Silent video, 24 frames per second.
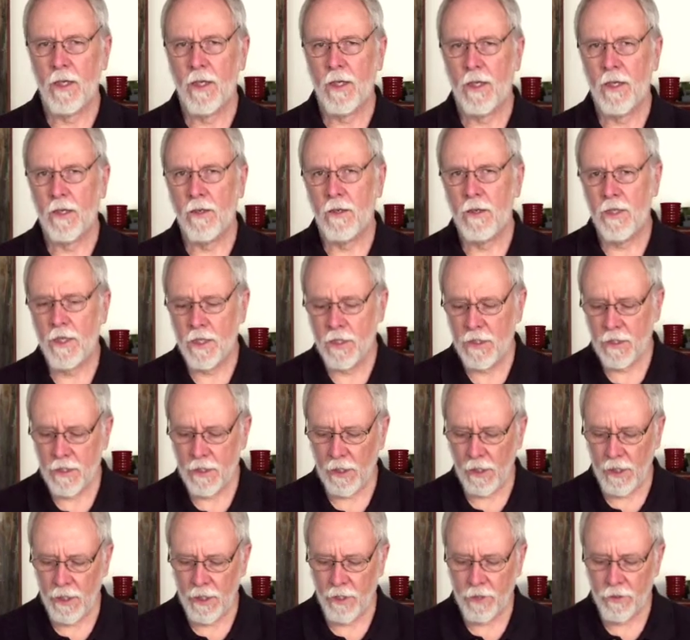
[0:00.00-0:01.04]
In these,
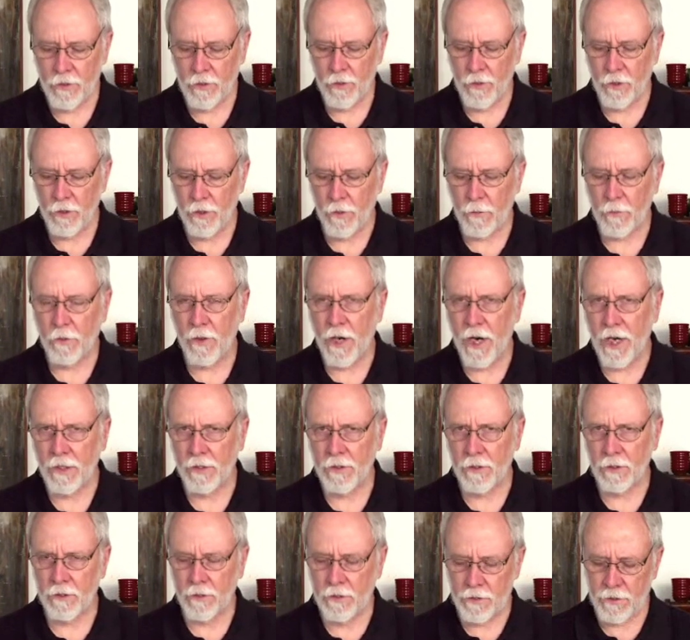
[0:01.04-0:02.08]
Lincoln took
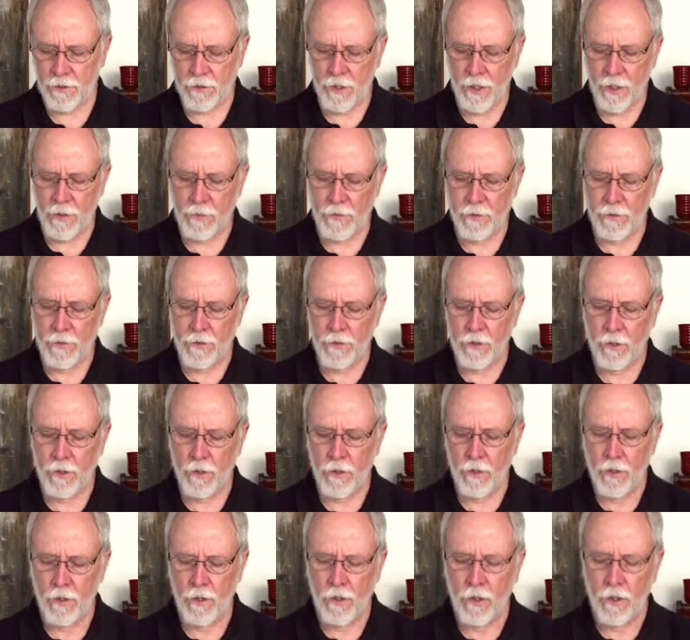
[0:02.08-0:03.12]
practical steps
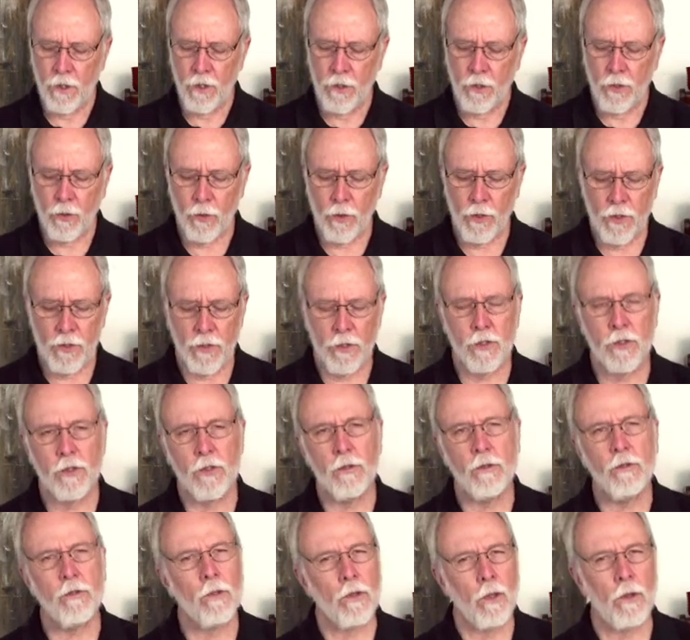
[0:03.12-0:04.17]
towards the
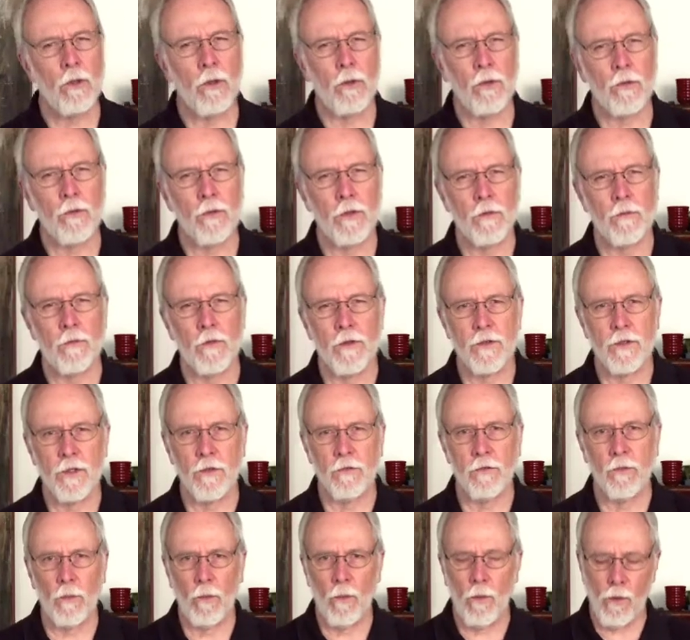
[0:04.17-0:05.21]
two goals of the
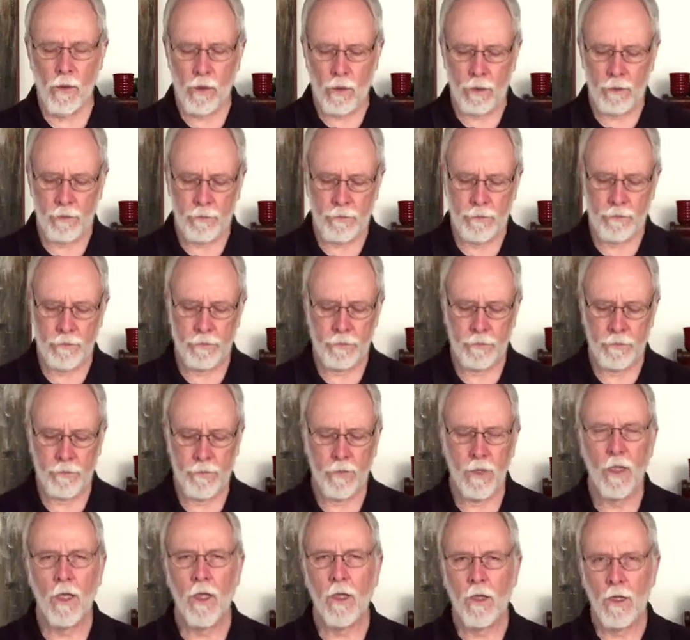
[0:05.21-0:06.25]
Civil War,
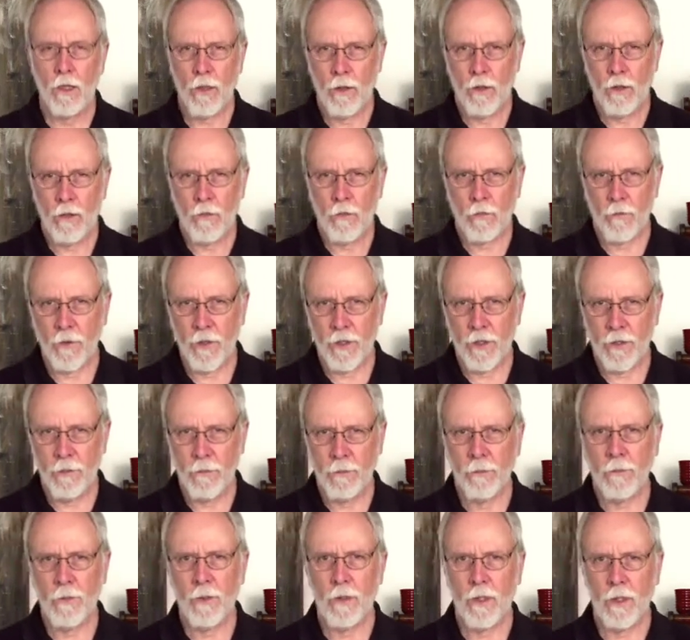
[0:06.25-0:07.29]

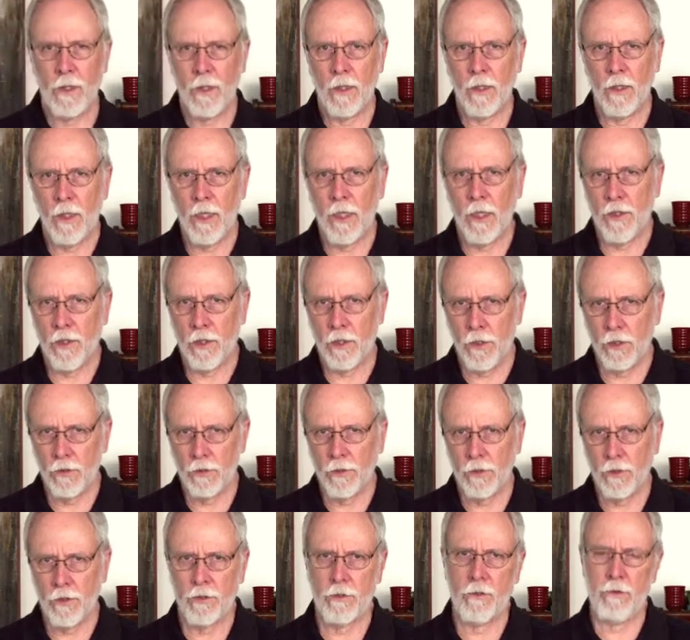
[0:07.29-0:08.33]
freedom and
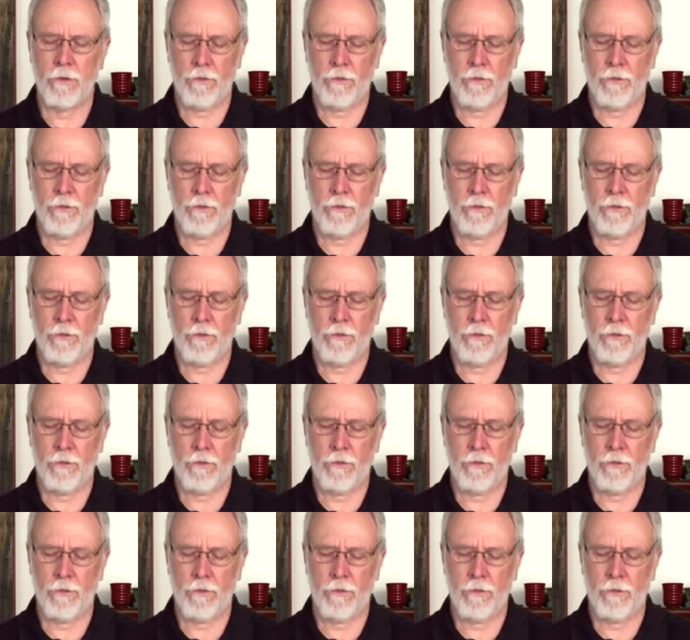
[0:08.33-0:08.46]
union.